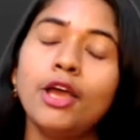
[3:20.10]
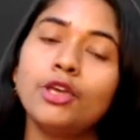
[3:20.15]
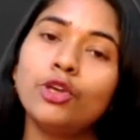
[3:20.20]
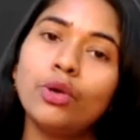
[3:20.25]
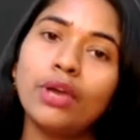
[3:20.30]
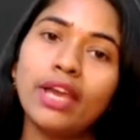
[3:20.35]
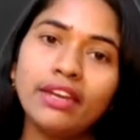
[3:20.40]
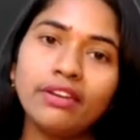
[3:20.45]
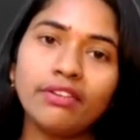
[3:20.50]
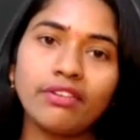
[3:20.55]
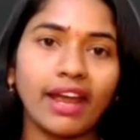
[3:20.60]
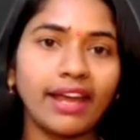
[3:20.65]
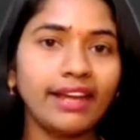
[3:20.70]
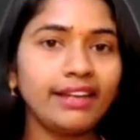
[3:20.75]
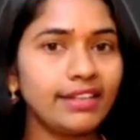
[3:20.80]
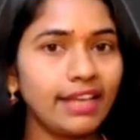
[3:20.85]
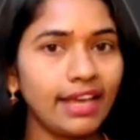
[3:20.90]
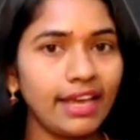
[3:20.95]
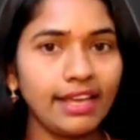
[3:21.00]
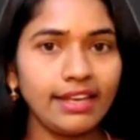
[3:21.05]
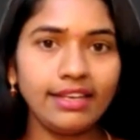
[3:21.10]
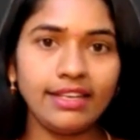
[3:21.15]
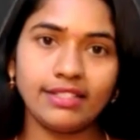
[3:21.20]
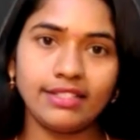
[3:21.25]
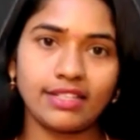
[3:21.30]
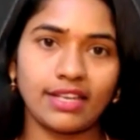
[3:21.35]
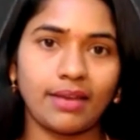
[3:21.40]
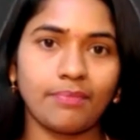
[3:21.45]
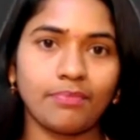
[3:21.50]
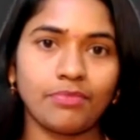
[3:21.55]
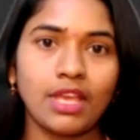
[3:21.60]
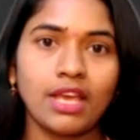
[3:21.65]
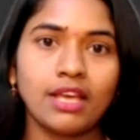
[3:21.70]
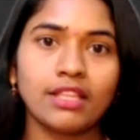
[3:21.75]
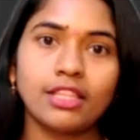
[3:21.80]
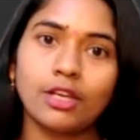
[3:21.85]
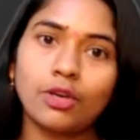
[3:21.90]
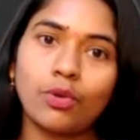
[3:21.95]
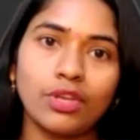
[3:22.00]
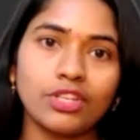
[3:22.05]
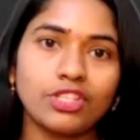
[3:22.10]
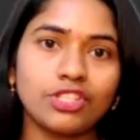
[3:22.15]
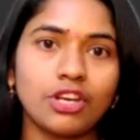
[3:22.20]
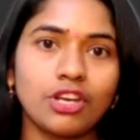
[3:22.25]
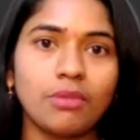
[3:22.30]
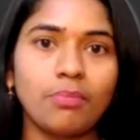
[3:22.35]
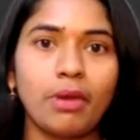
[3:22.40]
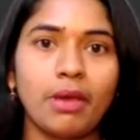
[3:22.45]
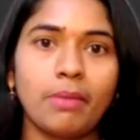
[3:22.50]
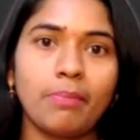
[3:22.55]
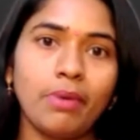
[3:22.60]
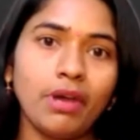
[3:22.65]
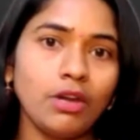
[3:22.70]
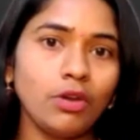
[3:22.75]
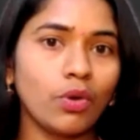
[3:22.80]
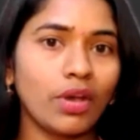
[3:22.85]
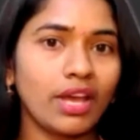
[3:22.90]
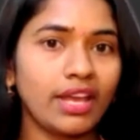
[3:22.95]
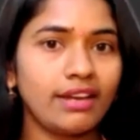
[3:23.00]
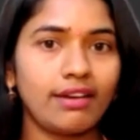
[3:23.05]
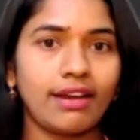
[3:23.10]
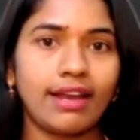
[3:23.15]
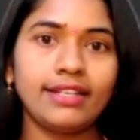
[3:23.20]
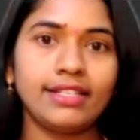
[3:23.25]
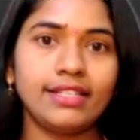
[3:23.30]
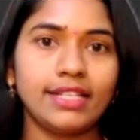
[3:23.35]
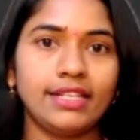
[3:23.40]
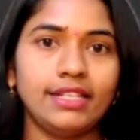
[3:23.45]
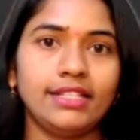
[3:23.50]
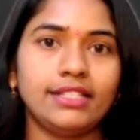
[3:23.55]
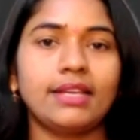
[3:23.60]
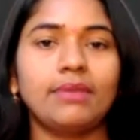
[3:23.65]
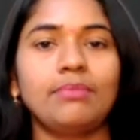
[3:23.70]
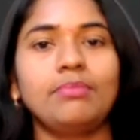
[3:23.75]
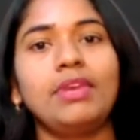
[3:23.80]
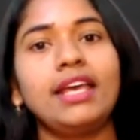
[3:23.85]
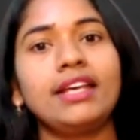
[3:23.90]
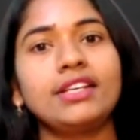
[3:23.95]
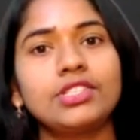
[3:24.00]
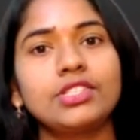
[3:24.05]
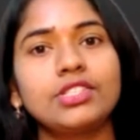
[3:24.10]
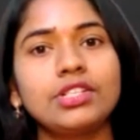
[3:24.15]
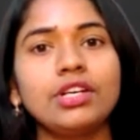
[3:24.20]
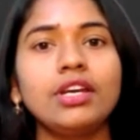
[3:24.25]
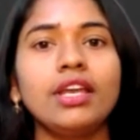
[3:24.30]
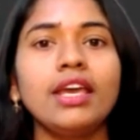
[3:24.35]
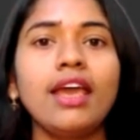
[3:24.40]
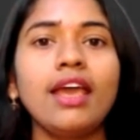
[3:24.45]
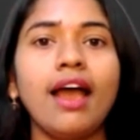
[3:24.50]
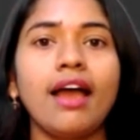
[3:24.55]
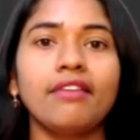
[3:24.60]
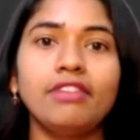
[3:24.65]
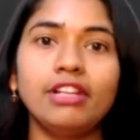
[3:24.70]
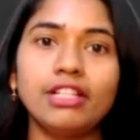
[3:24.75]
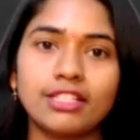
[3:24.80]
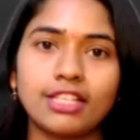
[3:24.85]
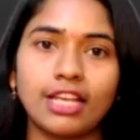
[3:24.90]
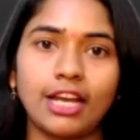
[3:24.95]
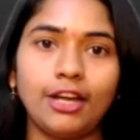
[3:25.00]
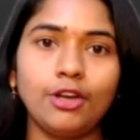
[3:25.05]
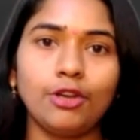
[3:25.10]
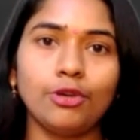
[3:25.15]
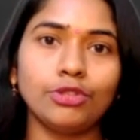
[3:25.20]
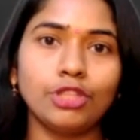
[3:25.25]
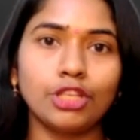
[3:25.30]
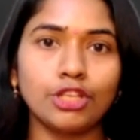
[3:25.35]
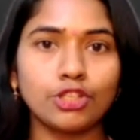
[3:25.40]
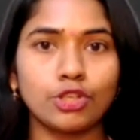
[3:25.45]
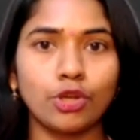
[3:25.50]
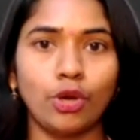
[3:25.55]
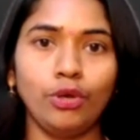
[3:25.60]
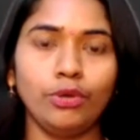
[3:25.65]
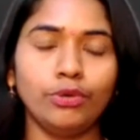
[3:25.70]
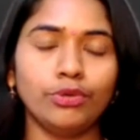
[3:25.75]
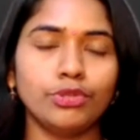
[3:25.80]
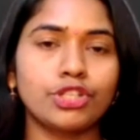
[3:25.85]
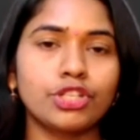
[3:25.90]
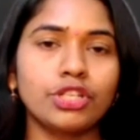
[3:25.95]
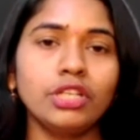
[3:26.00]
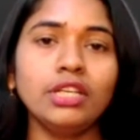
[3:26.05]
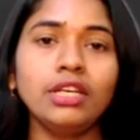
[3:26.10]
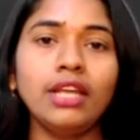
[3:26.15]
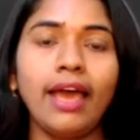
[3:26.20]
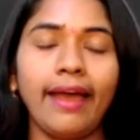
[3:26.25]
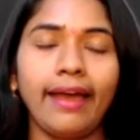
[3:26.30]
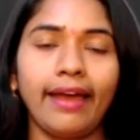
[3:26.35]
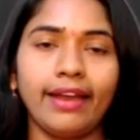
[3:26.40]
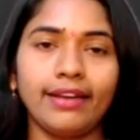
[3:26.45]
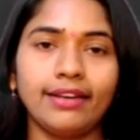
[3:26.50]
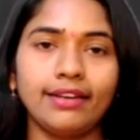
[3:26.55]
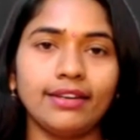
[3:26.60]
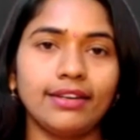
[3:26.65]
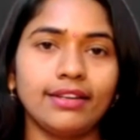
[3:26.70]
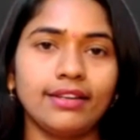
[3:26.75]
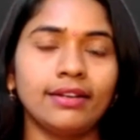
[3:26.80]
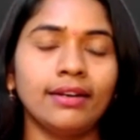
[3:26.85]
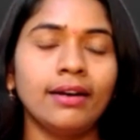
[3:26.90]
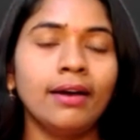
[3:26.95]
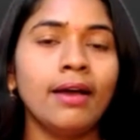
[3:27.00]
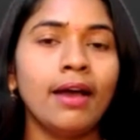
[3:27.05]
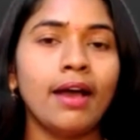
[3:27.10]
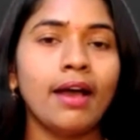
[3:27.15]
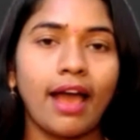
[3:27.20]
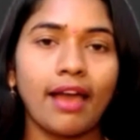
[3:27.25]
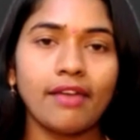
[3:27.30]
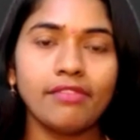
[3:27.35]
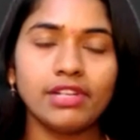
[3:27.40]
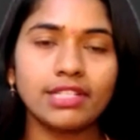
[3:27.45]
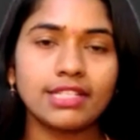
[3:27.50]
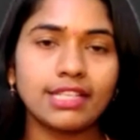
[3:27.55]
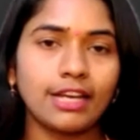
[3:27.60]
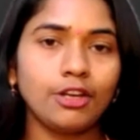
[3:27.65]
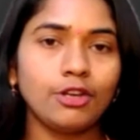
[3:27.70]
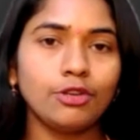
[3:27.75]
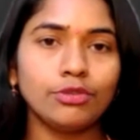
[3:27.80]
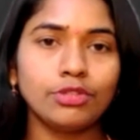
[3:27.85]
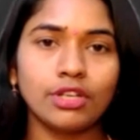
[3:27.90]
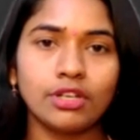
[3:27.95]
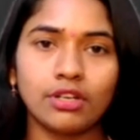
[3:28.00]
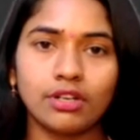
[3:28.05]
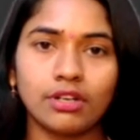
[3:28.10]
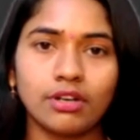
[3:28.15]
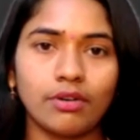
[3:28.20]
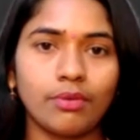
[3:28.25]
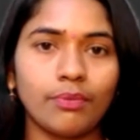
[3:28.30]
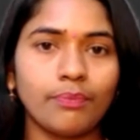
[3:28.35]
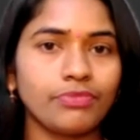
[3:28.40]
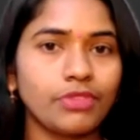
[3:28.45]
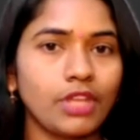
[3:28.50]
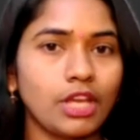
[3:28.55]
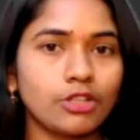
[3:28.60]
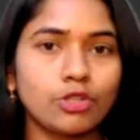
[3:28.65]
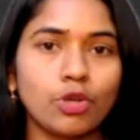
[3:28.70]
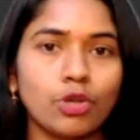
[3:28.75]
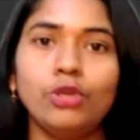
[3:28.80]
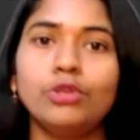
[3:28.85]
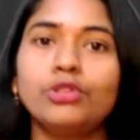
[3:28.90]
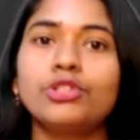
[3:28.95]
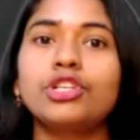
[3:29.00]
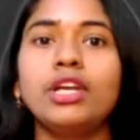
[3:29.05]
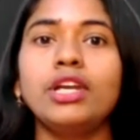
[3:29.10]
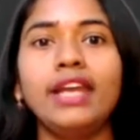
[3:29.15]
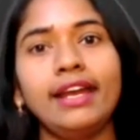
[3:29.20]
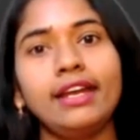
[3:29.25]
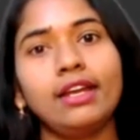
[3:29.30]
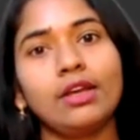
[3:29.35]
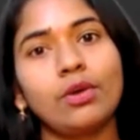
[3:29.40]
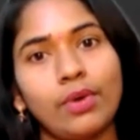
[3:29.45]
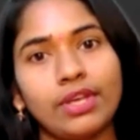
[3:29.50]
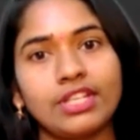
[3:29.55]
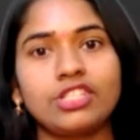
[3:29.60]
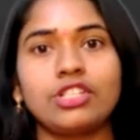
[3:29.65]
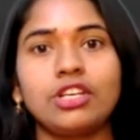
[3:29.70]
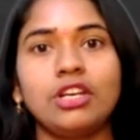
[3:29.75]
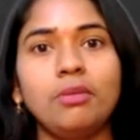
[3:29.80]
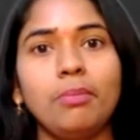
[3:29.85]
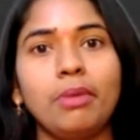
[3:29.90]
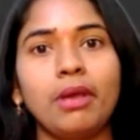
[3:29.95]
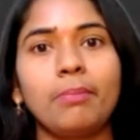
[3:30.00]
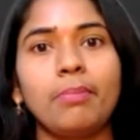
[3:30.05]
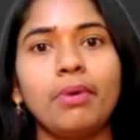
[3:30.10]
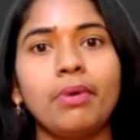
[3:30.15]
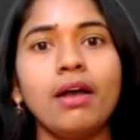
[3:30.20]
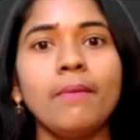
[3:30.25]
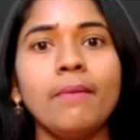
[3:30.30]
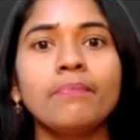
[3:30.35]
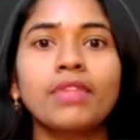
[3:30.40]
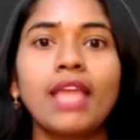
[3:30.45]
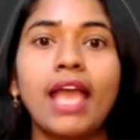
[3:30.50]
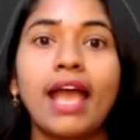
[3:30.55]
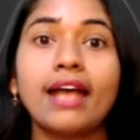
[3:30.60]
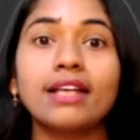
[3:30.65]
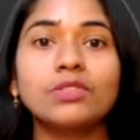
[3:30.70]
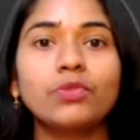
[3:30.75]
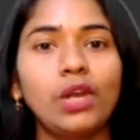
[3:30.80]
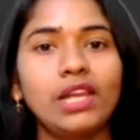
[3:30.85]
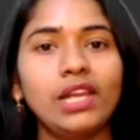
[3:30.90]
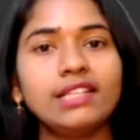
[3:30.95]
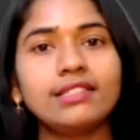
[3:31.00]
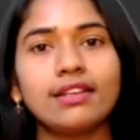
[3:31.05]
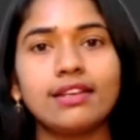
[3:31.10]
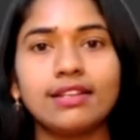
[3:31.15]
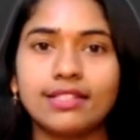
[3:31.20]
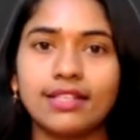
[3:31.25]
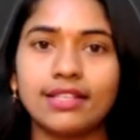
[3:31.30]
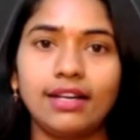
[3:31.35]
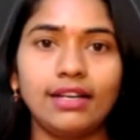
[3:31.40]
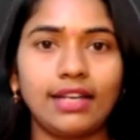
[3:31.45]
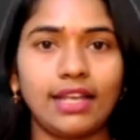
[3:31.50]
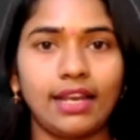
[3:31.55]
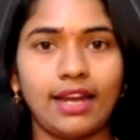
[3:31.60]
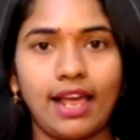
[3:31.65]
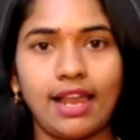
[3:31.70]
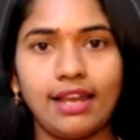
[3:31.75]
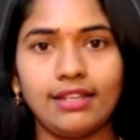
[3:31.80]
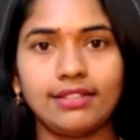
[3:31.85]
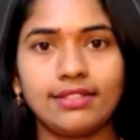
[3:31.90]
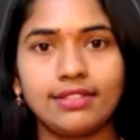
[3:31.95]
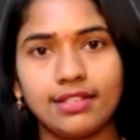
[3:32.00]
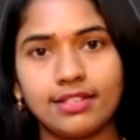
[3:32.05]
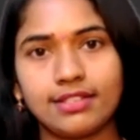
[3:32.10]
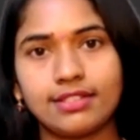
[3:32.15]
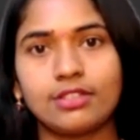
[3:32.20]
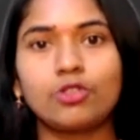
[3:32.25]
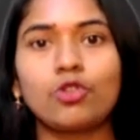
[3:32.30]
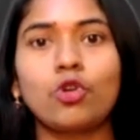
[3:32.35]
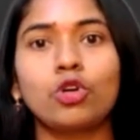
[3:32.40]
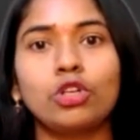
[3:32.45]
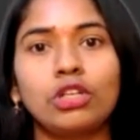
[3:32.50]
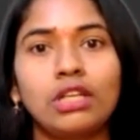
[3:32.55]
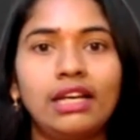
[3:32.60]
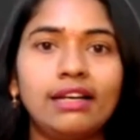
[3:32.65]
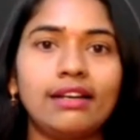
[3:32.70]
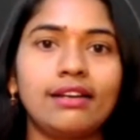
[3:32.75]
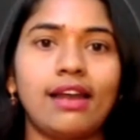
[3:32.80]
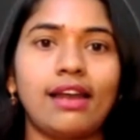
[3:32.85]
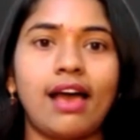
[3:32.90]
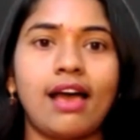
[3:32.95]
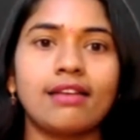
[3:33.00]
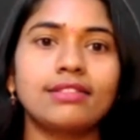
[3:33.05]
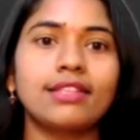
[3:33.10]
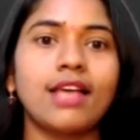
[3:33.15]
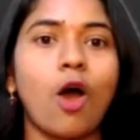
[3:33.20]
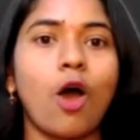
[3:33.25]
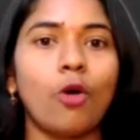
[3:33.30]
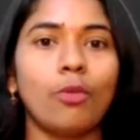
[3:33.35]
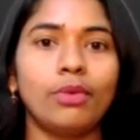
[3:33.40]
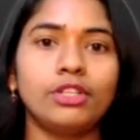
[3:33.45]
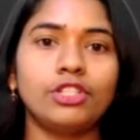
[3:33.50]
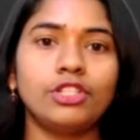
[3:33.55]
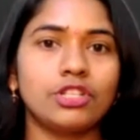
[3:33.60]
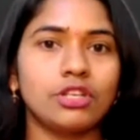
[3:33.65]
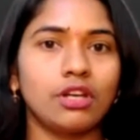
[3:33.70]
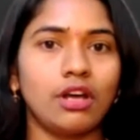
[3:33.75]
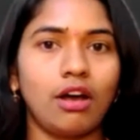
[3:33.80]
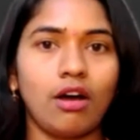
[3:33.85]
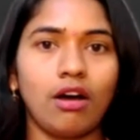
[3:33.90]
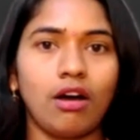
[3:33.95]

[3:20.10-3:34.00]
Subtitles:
You can write anytime. That question paper you can write anytime. Next day I will send you the solution, and I will send you the solution and question paper as well as result analysis, total class, how much